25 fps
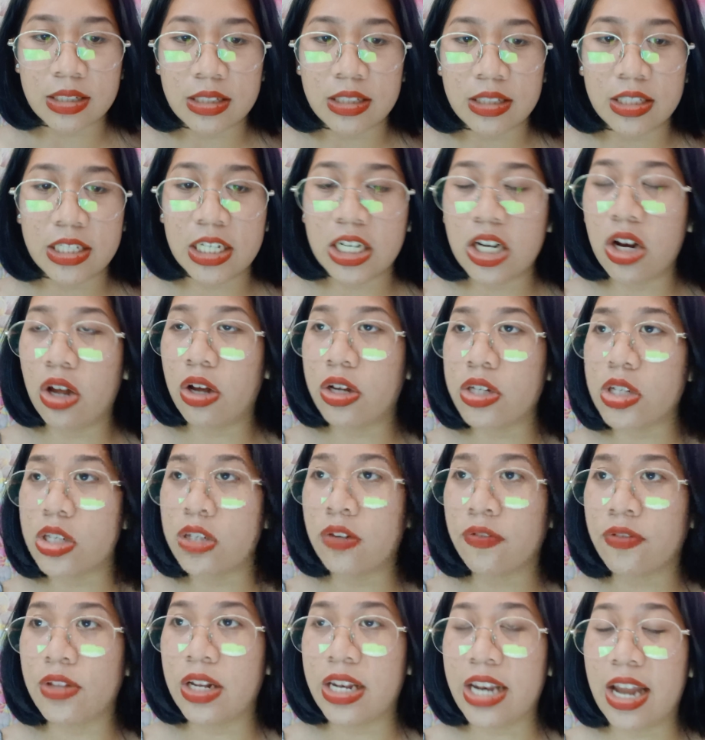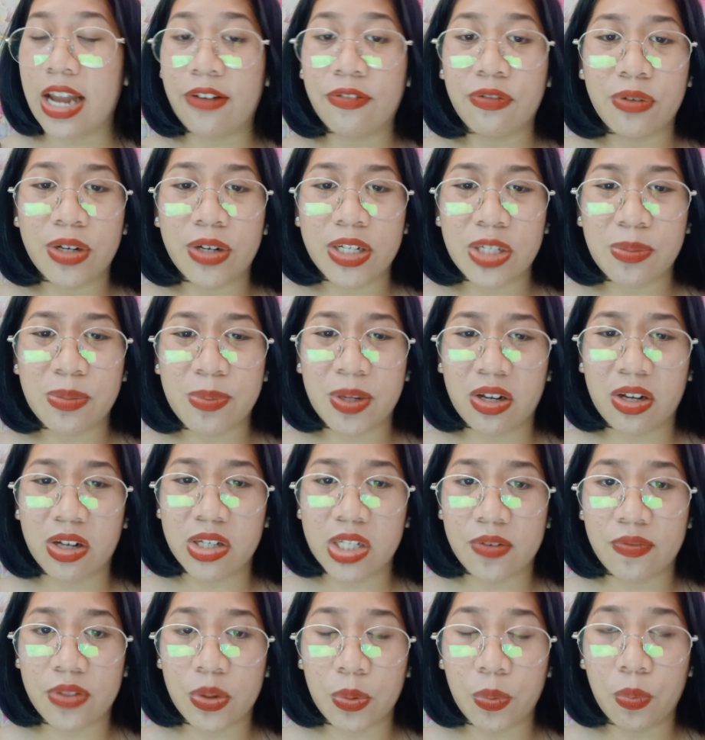The loss of the loved ones
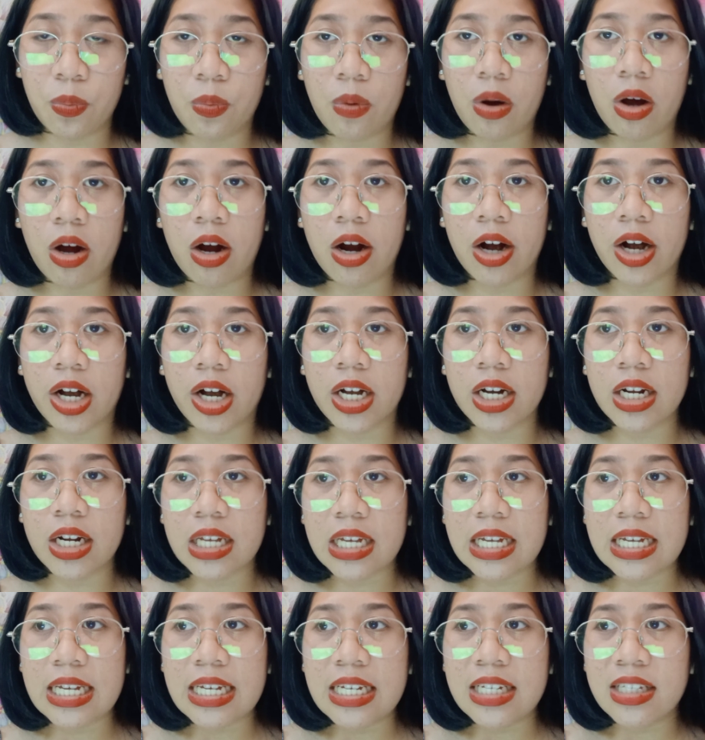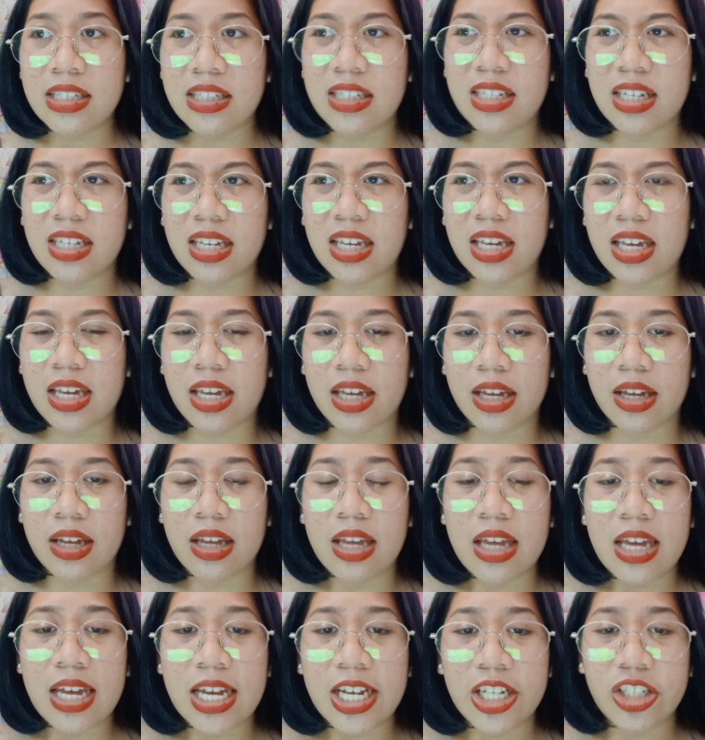because of the war, the
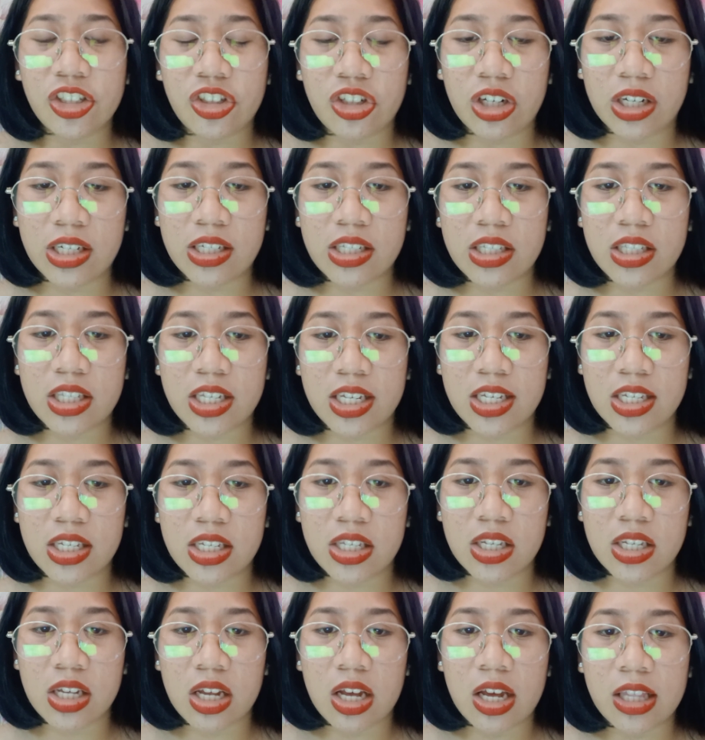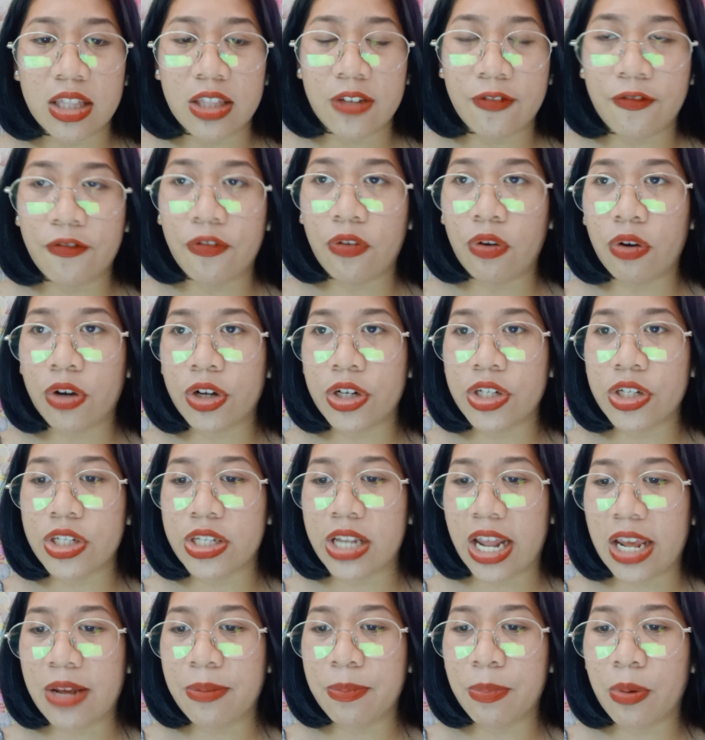injustice, the forced
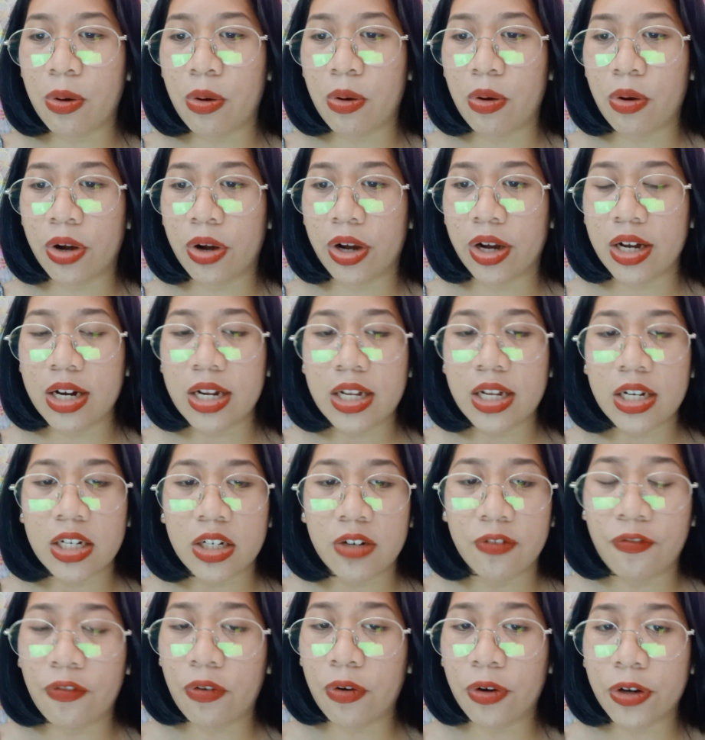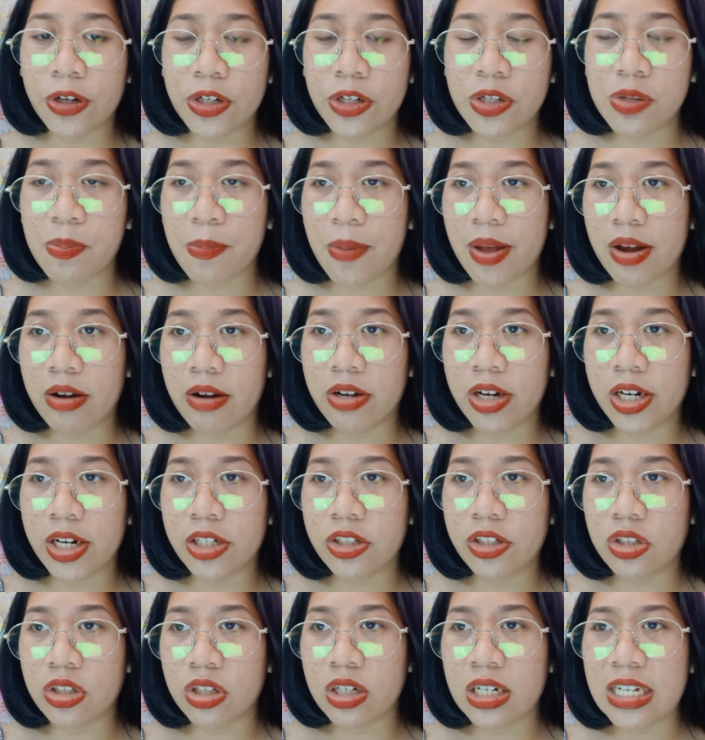labor, the forced
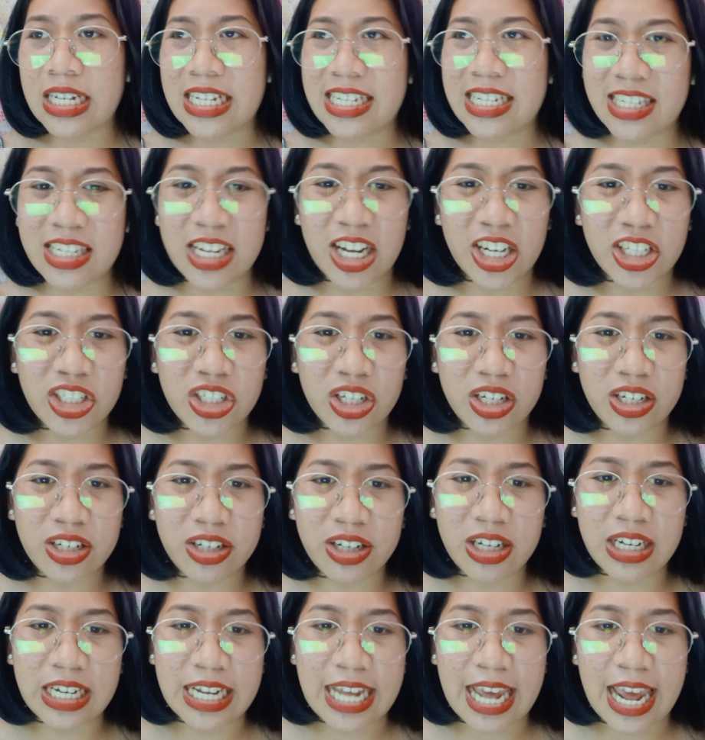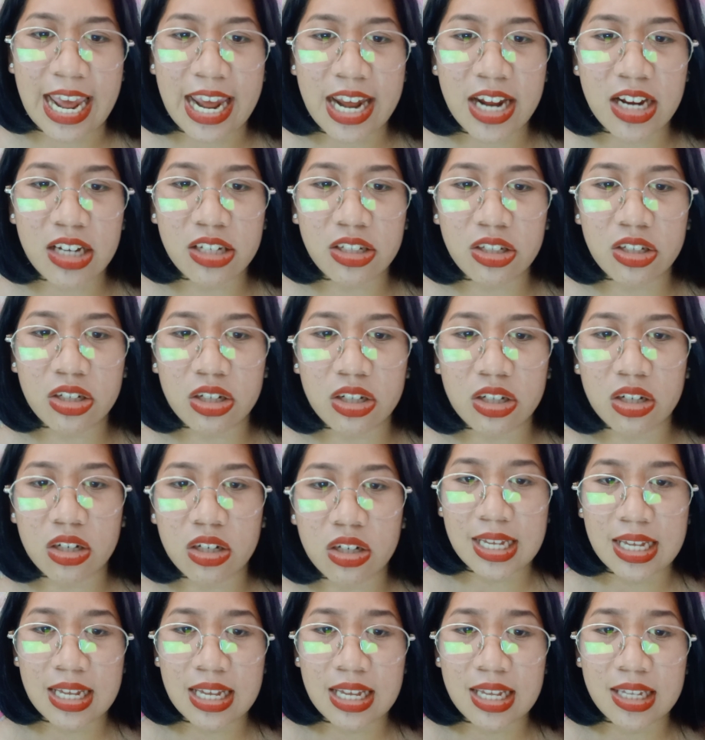marriage in such an early age,
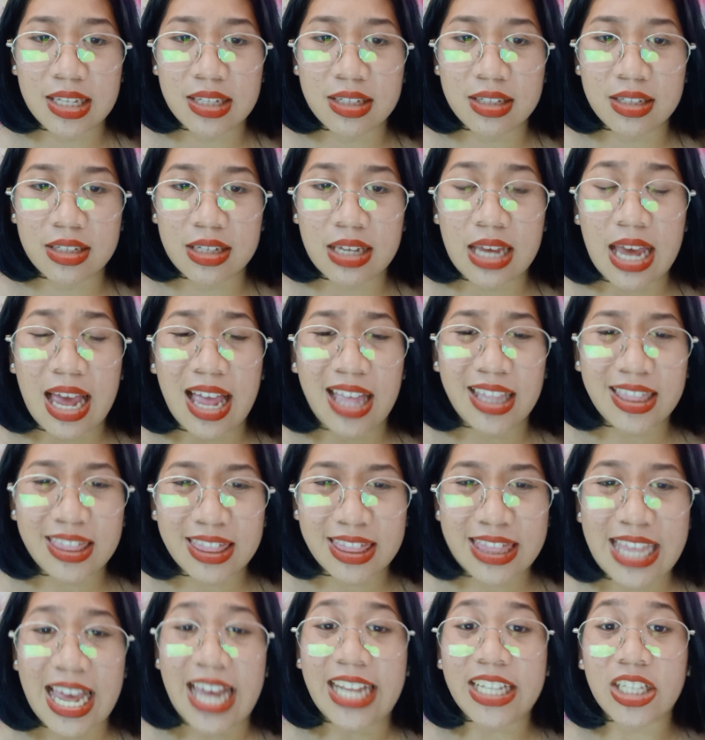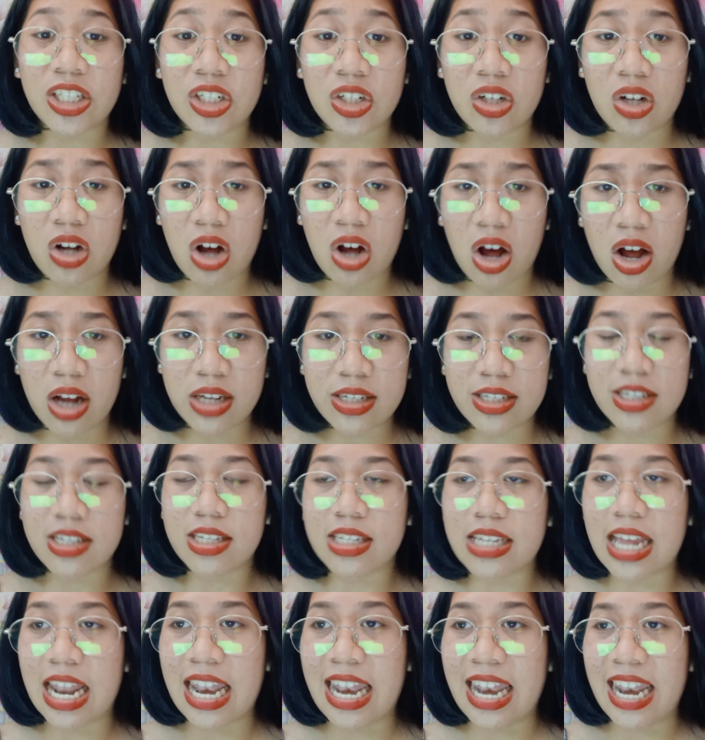and that causes
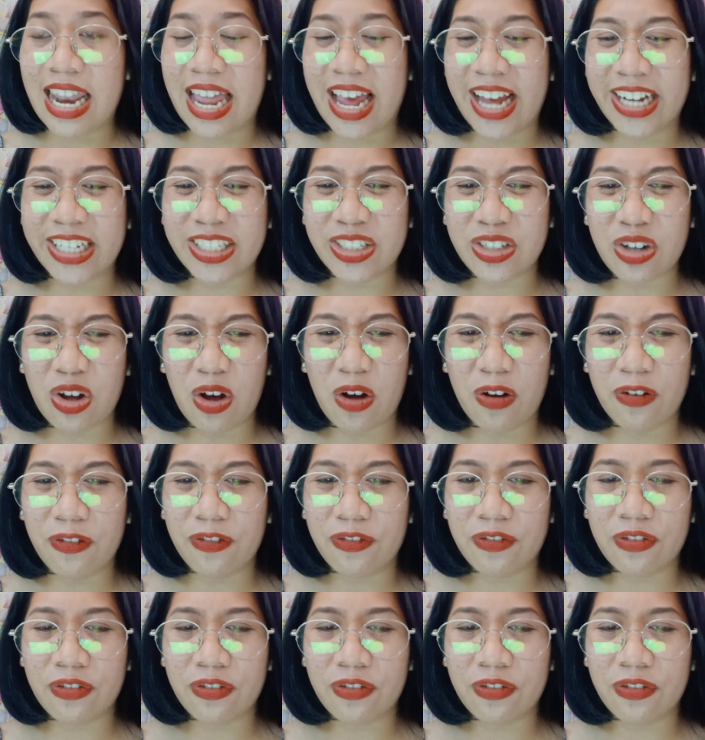a lot of